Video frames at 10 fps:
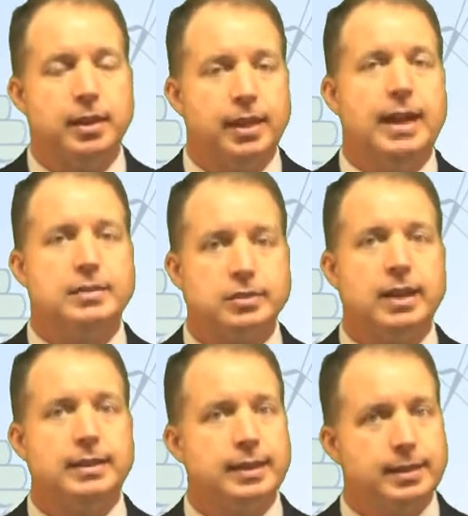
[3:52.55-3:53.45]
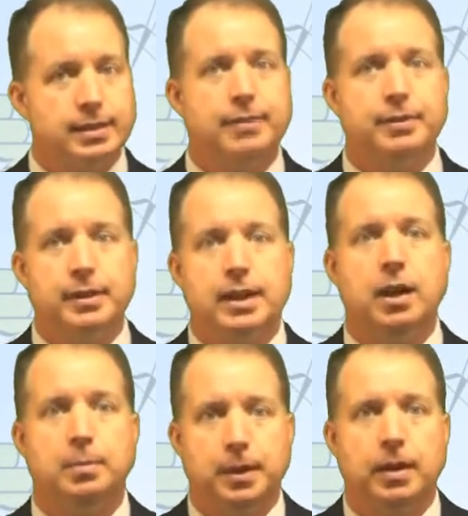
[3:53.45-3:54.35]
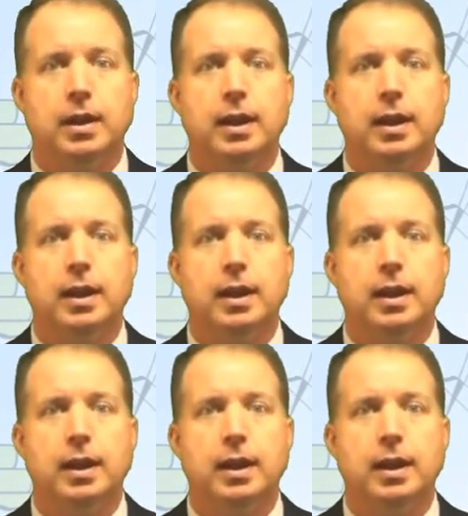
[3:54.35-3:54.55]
that site can definitely help you.